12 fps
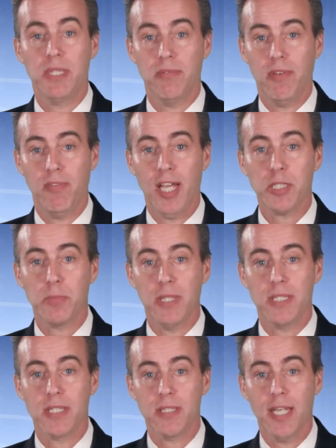of
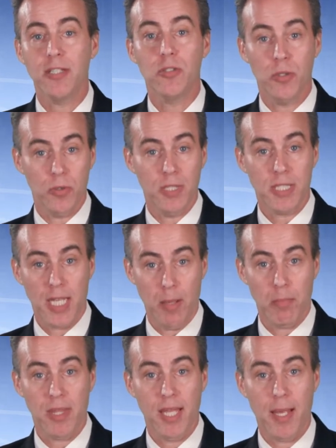investments that do the
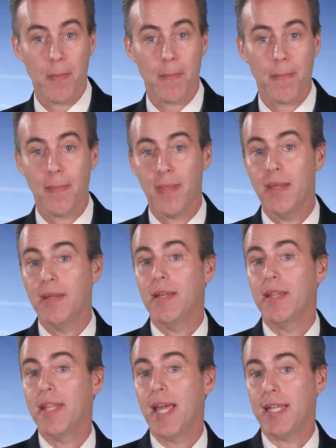same thing,
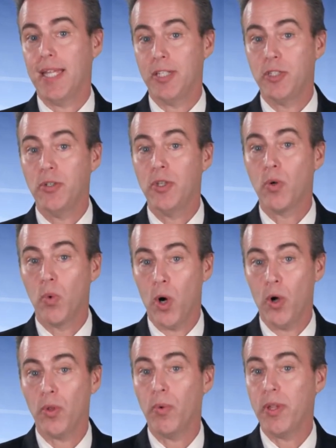that get you the
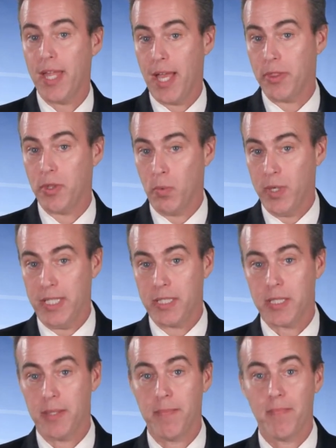growth without the
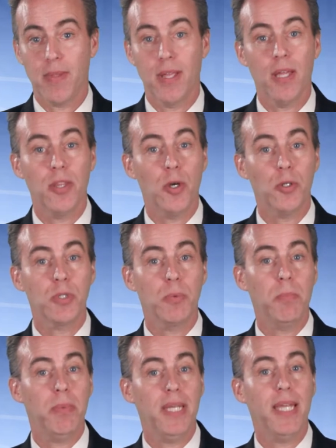risk, and those
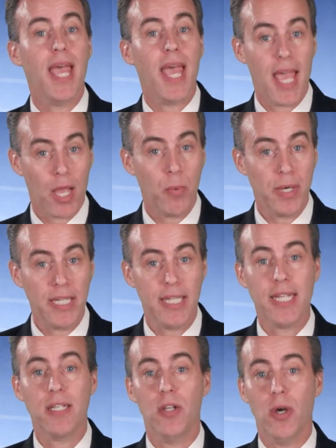would be
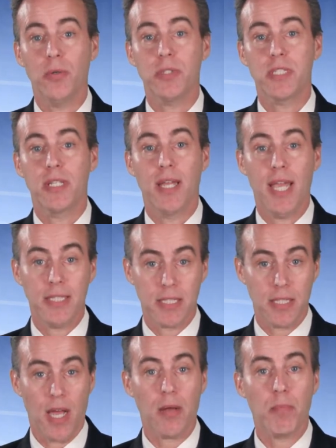equity-linked notes and
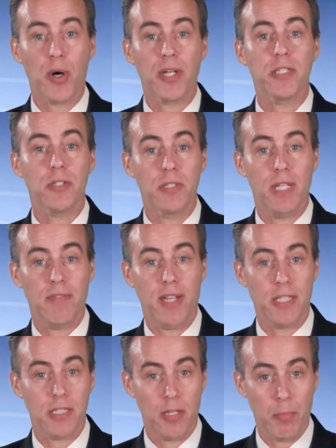stock market
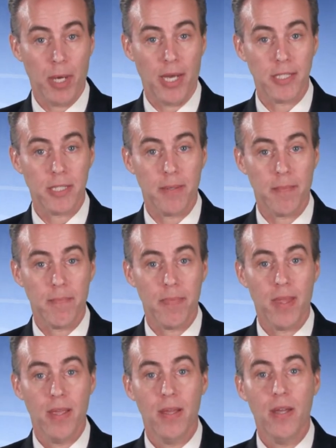certificates of deposit.
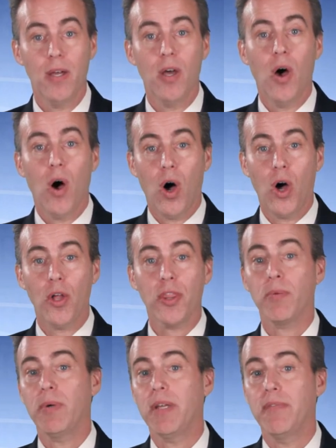All
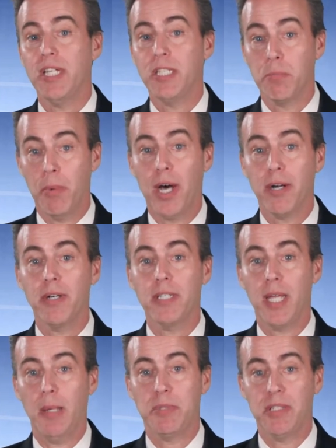three of these moderate
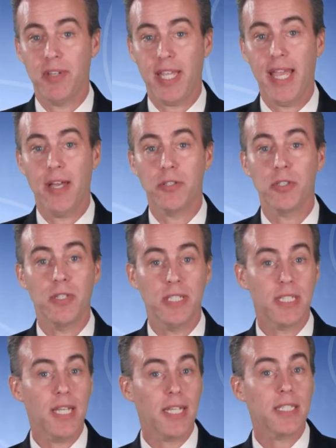types of accounts are
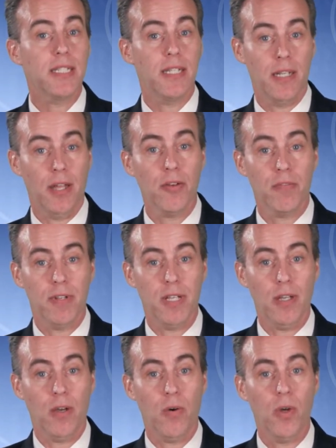discussed in another
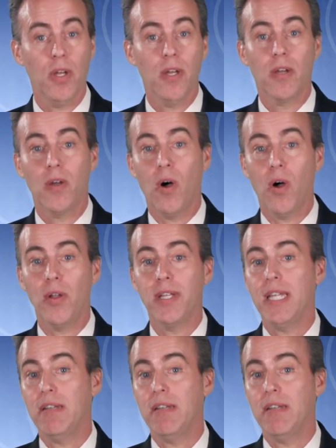video called